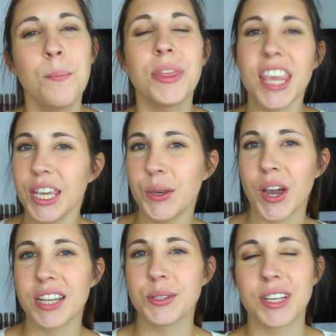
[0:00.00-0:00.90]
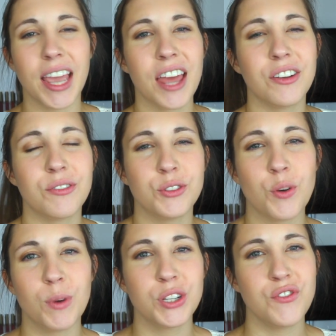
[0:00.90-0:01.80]
But thank you guys again
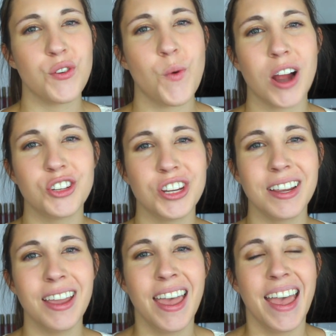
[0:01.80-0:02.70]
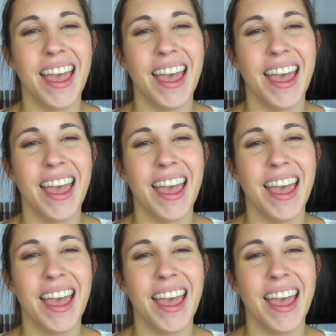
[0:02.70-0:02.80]
so much for watching.